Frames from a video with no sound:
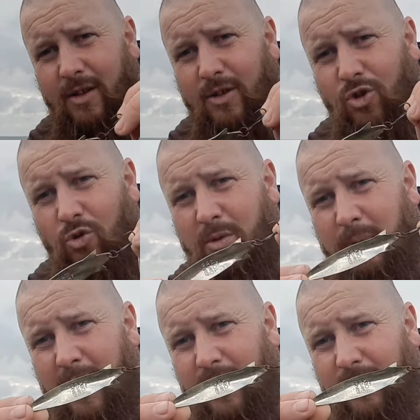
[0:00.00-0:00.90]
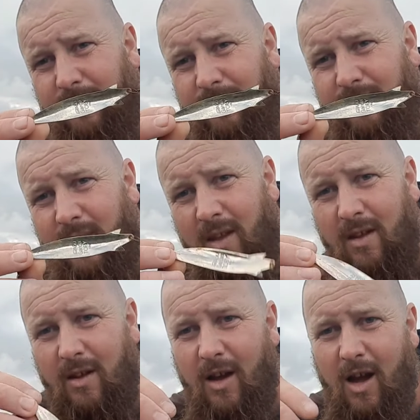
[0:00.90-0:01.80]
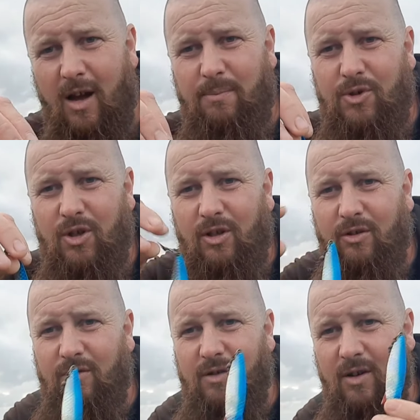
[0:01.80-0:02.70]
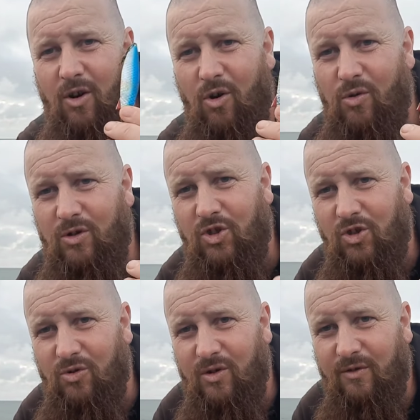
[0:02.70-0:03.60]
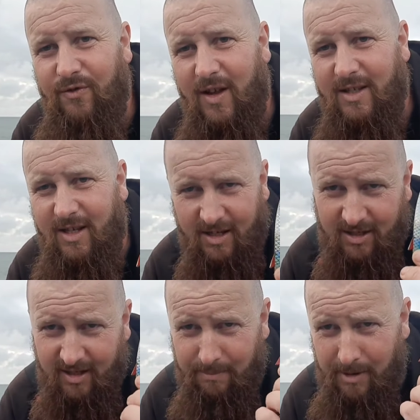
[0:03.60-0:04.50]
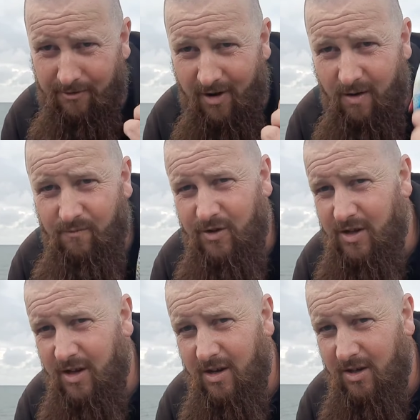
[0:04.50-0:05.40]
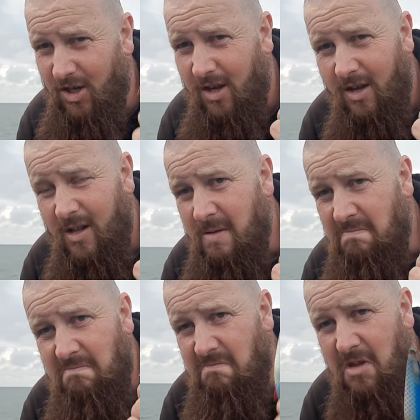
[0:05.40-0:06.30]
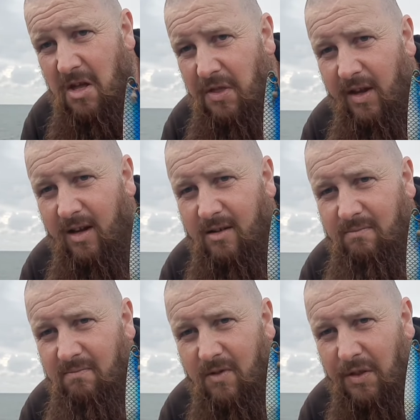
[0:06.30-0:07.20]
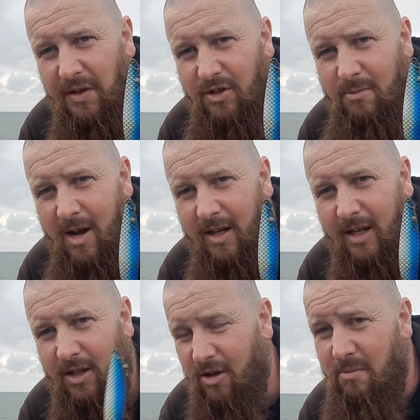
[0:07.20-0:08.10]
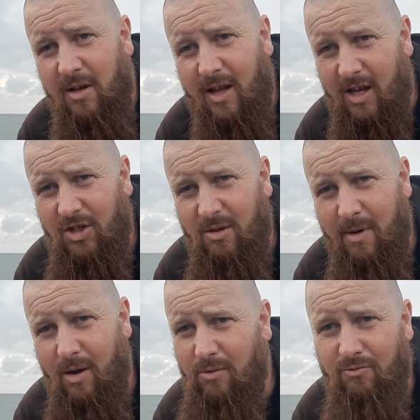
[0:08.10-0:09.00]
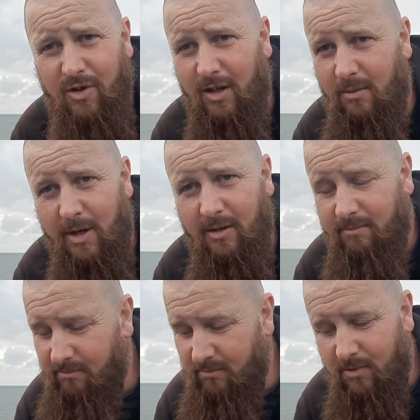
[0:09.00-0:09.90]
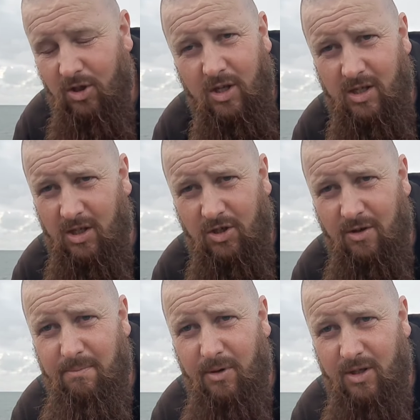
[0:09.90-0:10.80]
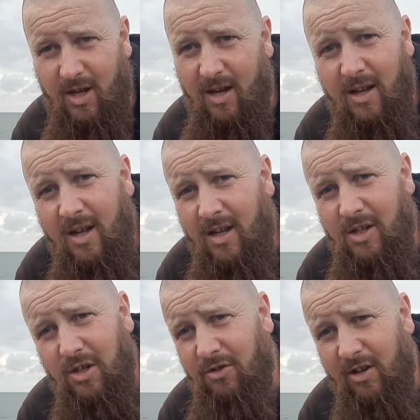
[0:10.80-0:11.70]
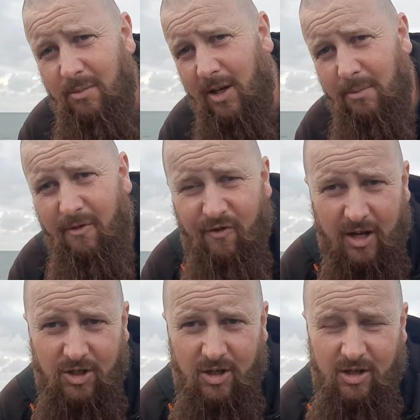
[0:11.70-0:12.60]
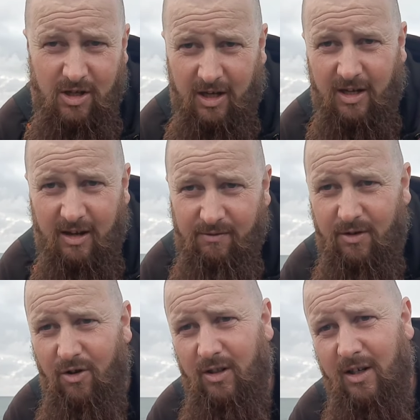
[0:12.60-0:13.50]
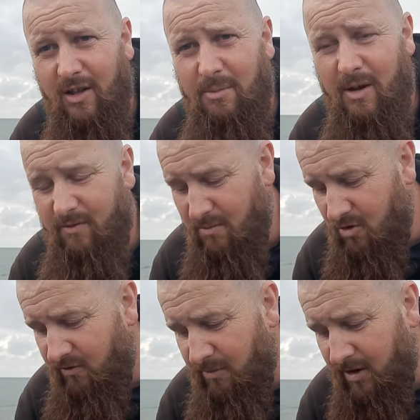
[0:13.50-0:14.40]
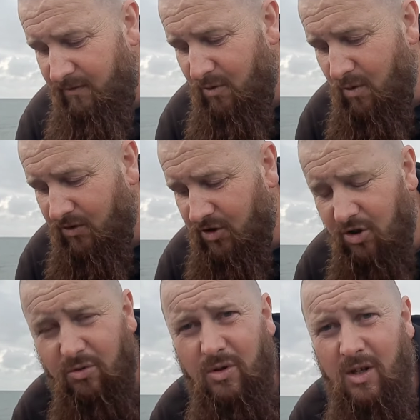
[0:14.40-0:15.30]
Toby bars. Absolute old school, fantastic, been round for years, nothing dramatic in them. Cast them out, reel them in. It's as simple as that. You can reel them a little bit faster, you can give the rod a little bit of a movement if you want to,